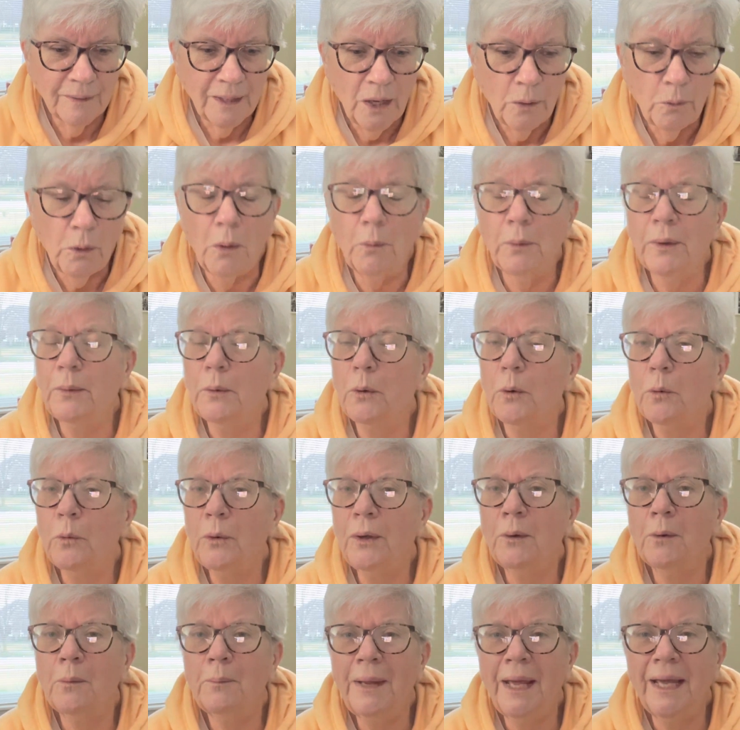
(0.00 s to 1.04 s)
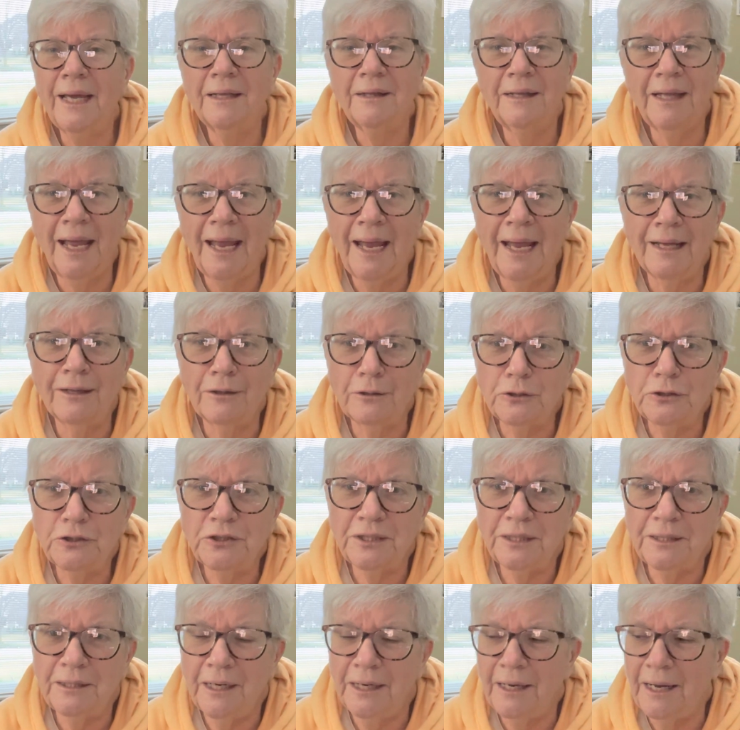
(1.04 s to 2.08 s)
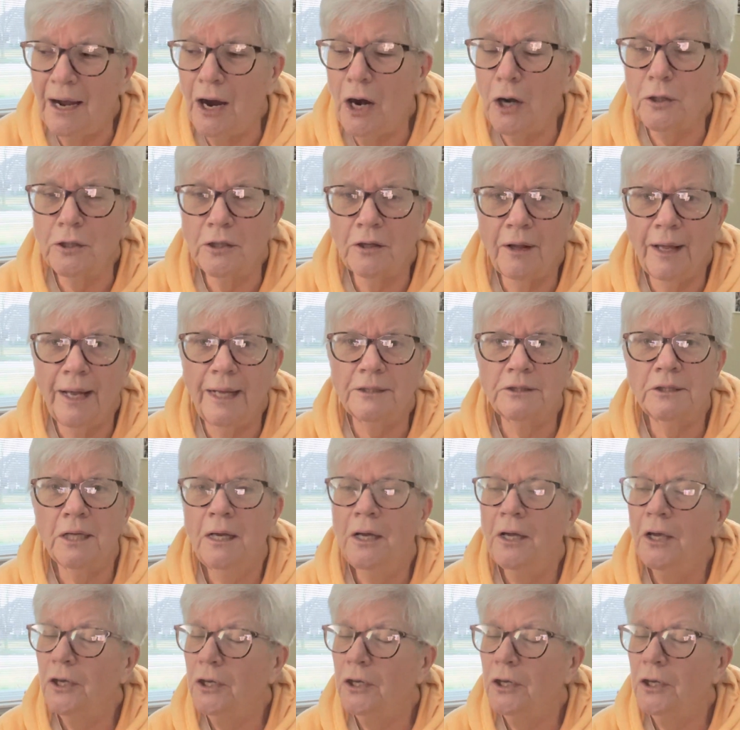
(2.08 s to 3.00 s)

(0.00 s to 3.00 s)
Well, we were making the antlers in art class.